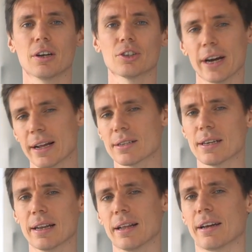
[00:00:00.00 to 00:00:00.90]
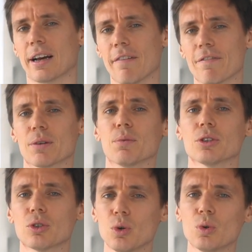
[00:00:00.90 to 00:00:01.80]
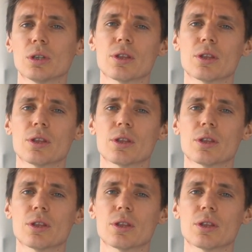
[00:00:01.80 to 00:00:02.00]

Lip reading: Try and sit at a comfortable 2 to